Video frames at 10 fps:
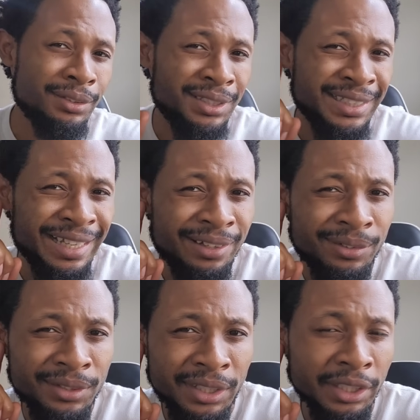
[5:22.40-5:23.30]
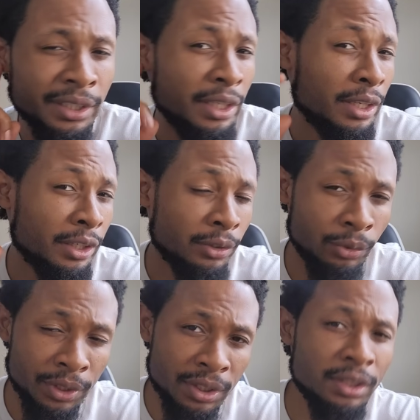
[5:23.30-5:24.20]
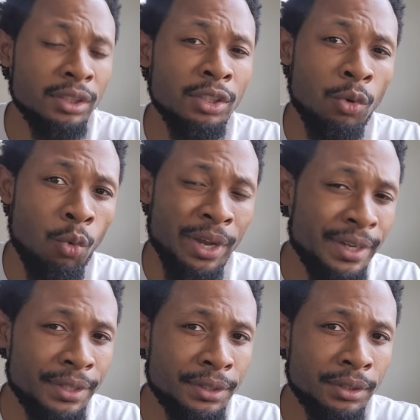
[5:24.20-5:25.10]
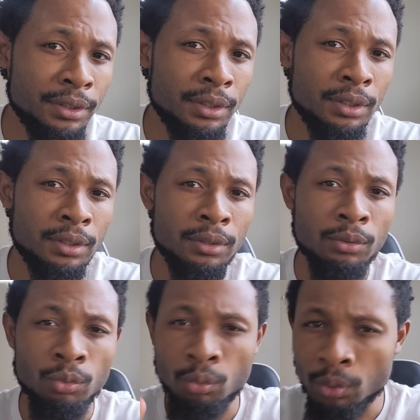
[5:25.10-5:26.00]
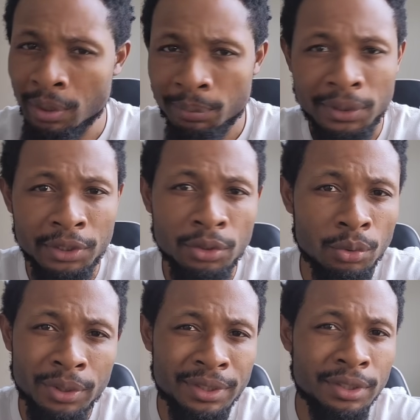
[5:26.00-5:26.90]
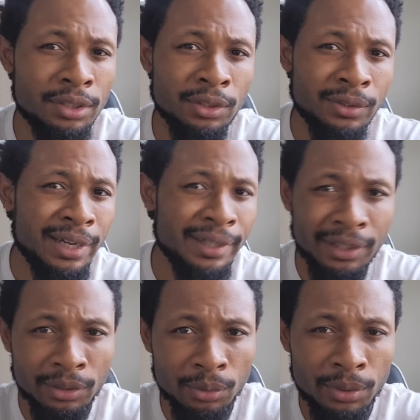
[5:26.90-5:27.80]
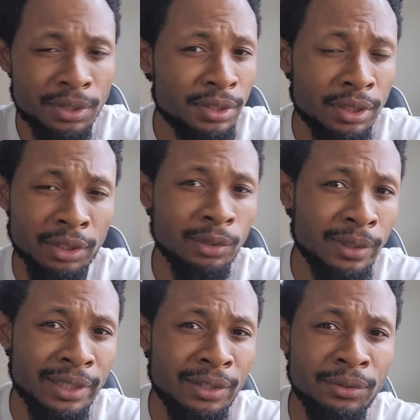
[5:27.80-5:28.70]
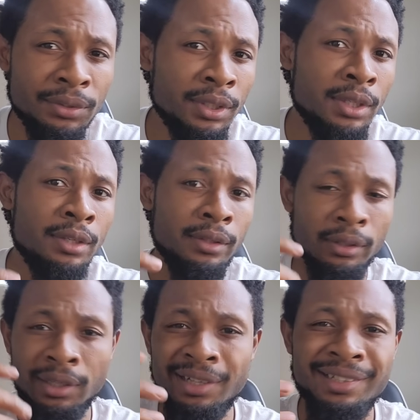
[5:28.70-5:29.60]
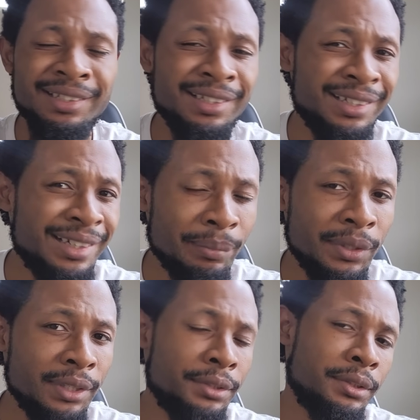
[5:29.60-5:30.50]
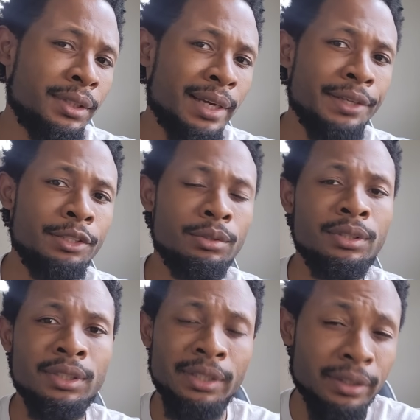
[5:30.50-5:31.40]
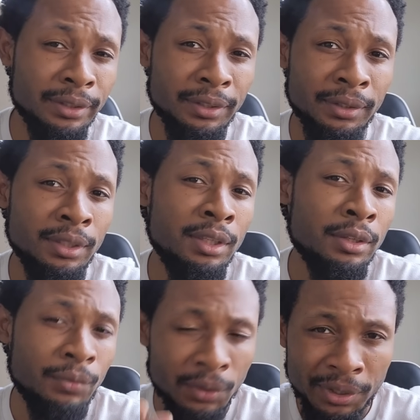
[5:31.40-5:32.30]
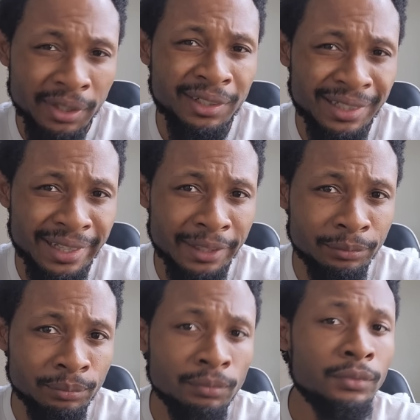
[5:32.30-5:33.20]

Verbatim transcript: Now, sounds, increasing quakes, rumbling noises, cracking noises in the ground that are uncommon that you're not used to hearing. If you're hearing that,